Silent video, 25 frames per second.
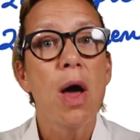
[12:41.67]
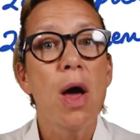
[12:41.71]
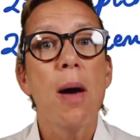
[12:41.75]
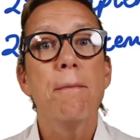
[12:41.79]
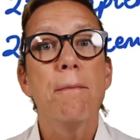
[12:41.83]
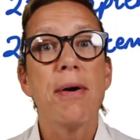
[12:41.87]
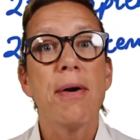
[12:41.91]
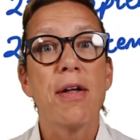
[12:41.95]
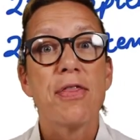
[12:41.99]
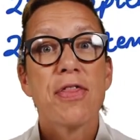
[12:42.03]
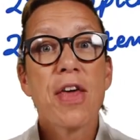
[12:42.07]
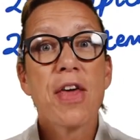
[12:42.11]

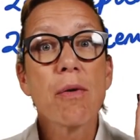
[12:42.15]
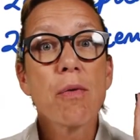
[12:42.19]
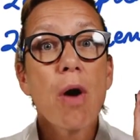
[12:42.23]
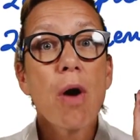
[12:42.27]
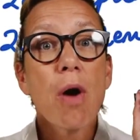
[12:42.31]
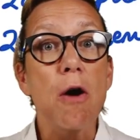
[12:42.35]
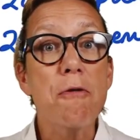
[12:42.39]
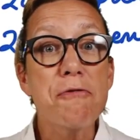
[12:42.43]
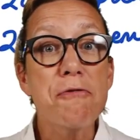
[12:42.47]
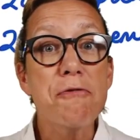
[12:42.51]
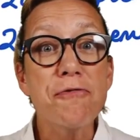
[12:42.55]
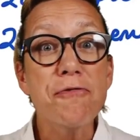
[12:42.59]
but there are
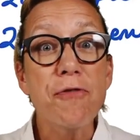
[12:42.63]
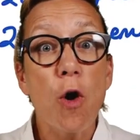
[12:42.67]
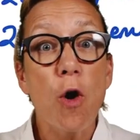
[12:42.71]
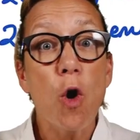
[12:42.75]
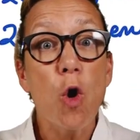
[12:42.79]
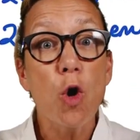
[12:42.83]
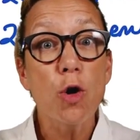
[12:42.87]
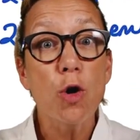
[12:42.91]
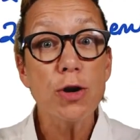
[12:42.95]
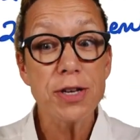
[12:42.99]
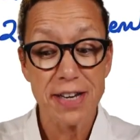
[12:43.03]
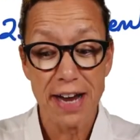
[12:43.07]

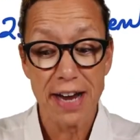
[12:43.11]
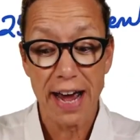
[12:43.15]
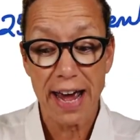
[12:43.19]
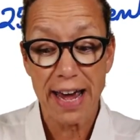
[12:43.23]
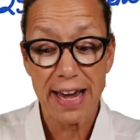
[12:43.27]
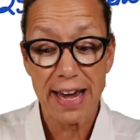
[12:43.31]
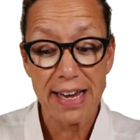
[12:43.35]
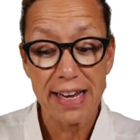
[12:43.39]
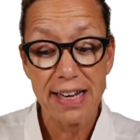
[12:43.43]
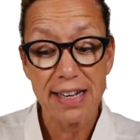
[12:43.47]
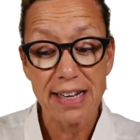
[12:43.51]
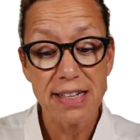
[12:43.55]
4
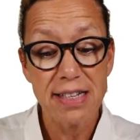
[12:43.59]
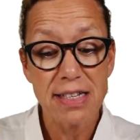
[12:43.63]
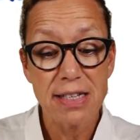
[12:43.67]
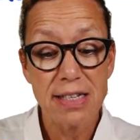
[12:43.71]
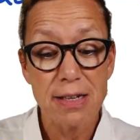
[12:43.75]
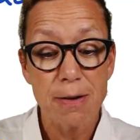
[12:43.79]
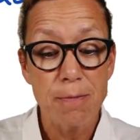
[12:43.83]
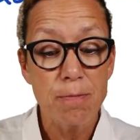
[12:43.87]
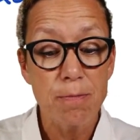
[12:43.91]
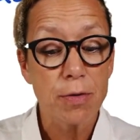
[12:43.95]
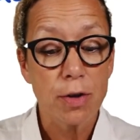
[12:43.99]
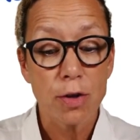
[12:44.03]
days
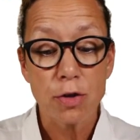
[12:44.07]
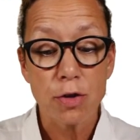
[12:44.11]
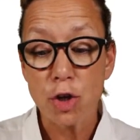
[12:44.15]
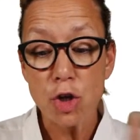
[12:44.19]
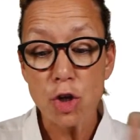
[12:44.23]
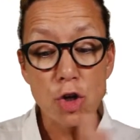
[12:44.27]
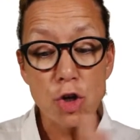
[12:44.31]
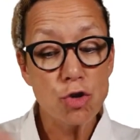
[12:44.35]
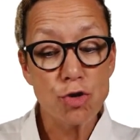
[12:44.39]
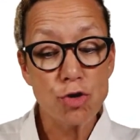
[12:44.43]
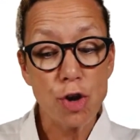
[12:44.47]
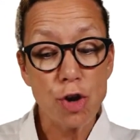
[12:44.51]
that
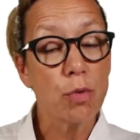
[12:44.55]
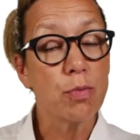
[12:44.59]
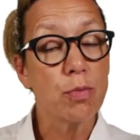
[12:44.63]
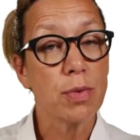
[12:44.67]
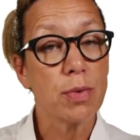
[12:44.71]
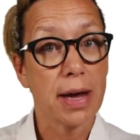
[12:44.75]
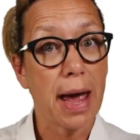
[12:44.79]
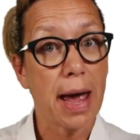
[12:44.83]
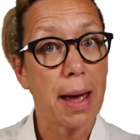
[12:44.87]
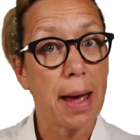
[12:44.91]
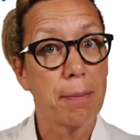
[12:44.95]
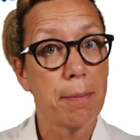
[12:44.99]
you don't
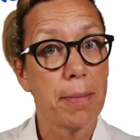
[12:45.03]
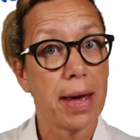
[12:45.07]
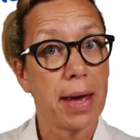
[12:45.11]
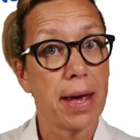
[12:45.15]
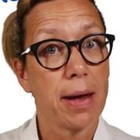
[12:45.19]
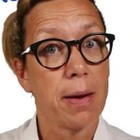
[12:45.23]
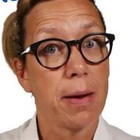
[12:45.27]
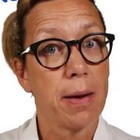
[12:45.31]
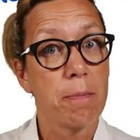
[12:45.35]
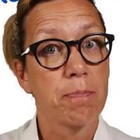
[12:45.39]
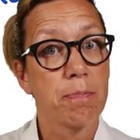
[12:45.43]
get me.